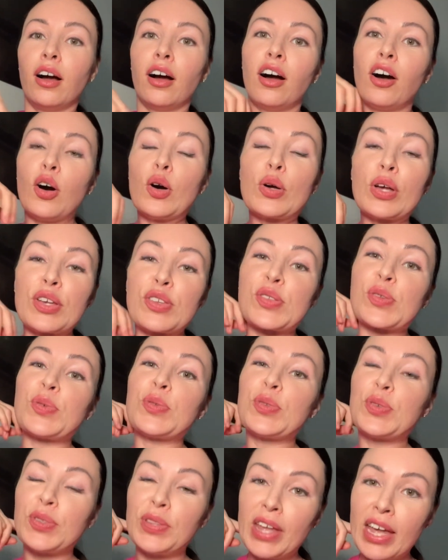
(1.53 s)
Okay, so
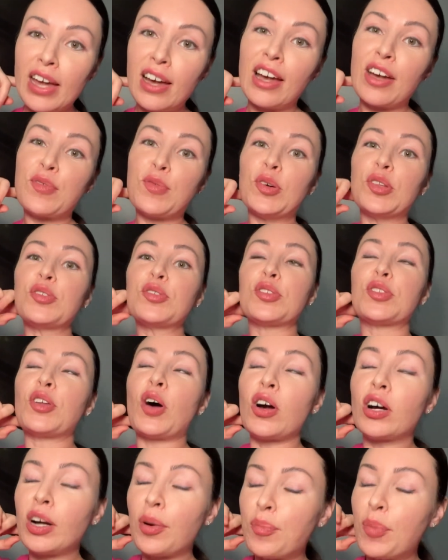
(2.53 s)
today I want to
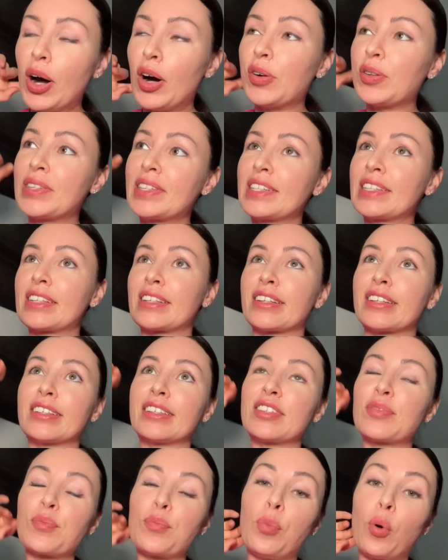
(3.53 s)
talk about
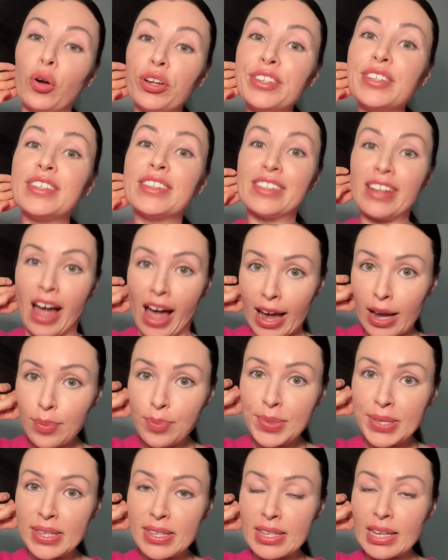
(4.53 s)
body
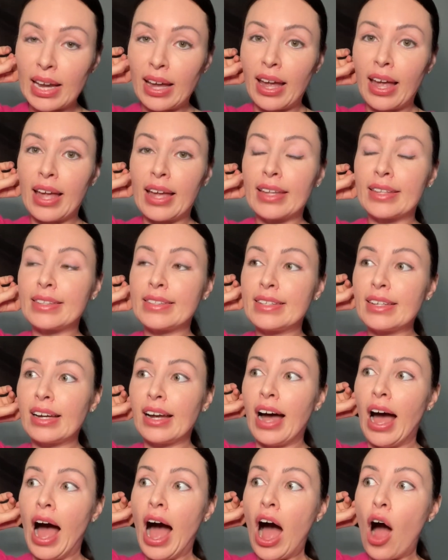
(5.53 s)
types and
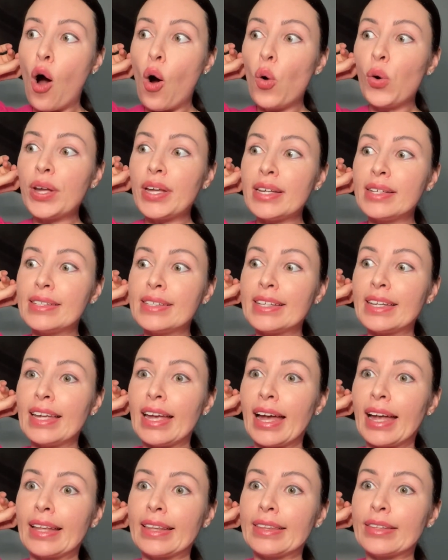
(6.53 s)
how it
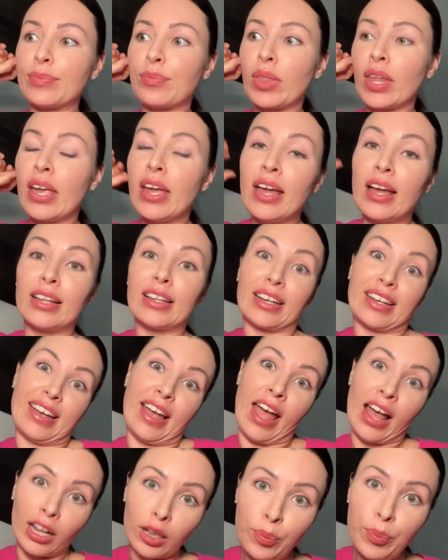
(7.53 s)
can like
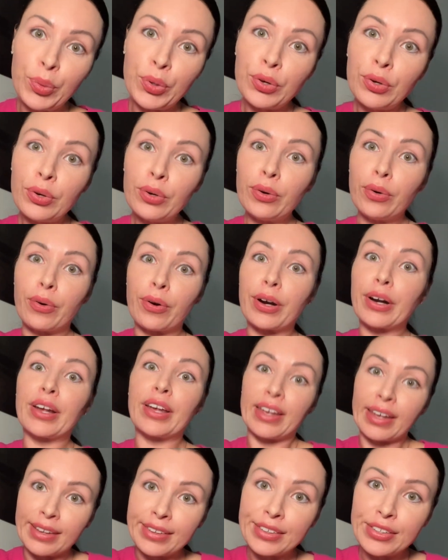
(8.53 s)
help you or
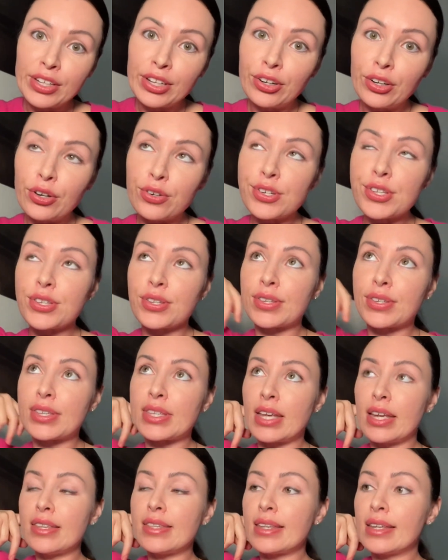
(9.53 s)
hinder your
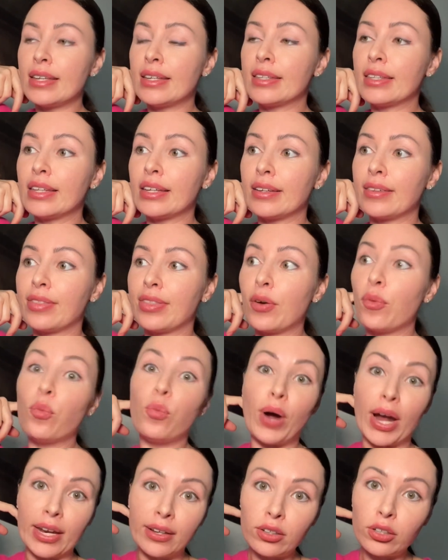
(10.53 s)
success in the
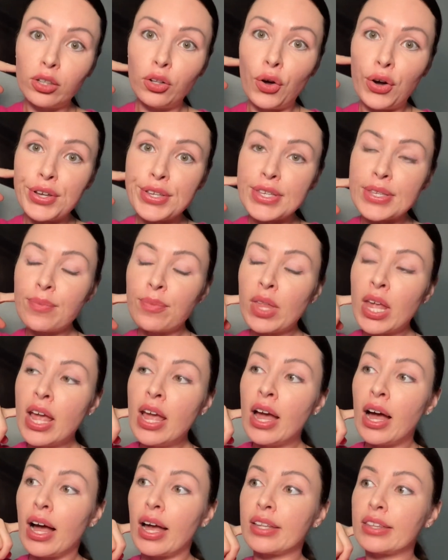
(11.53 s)
weight loss.
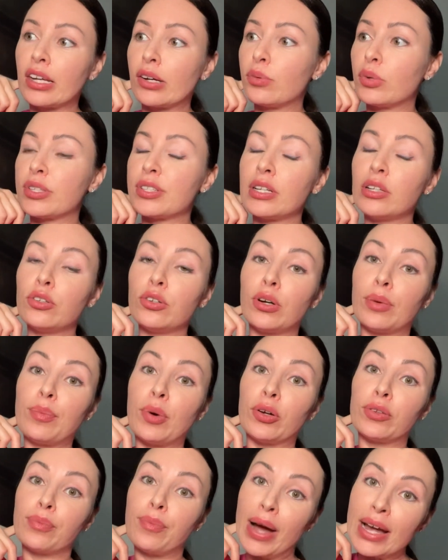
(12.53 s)
And I will tell you
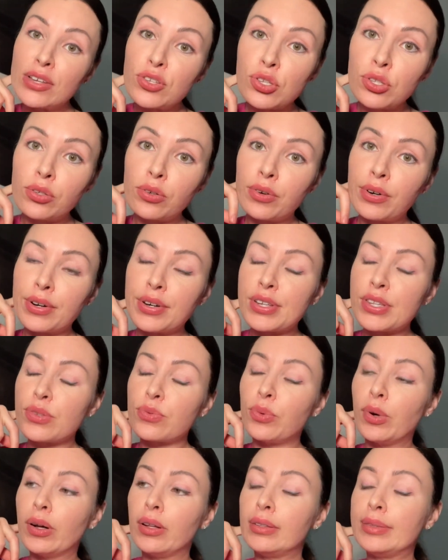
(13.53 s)
about my story as
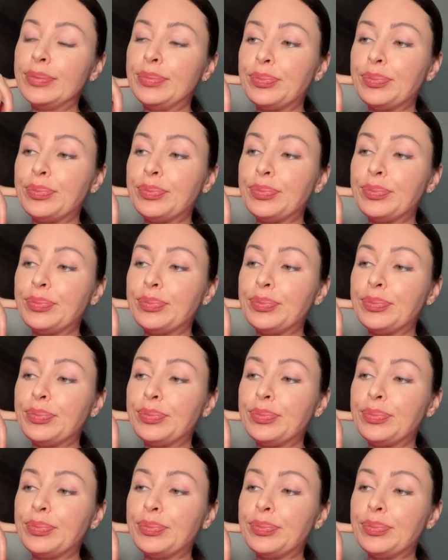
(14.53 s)
well.